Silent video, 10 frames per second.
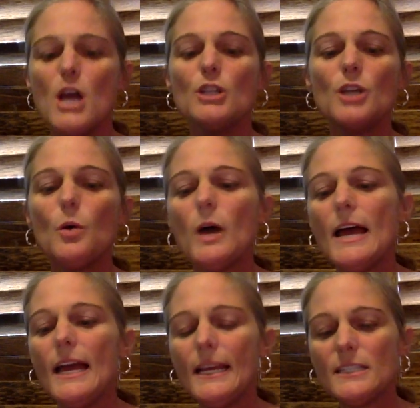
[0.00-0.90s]
So
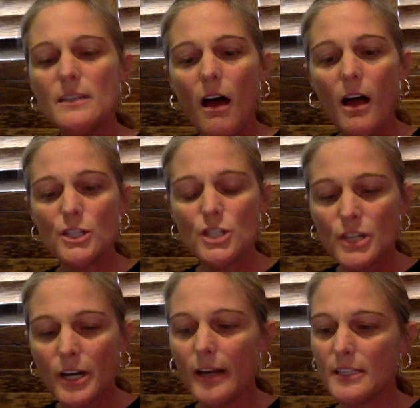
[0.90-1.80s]
it's not
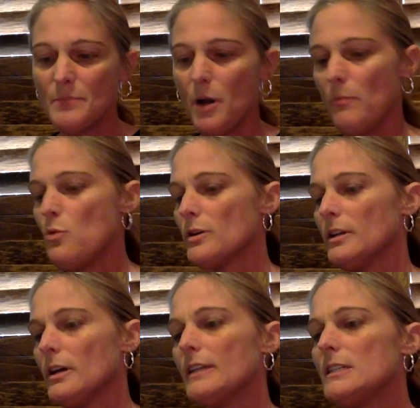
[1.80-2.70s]
just popcorn
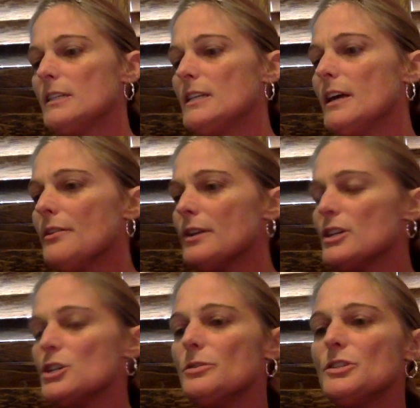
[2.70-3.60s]
lung; it's the other
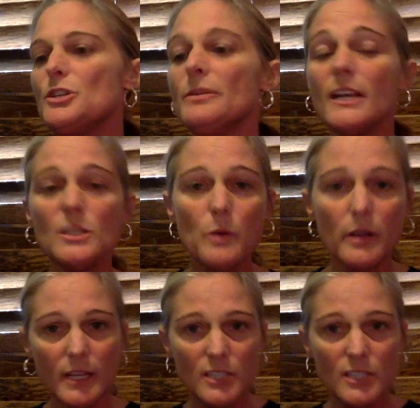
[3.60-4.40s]
issues too, and that's what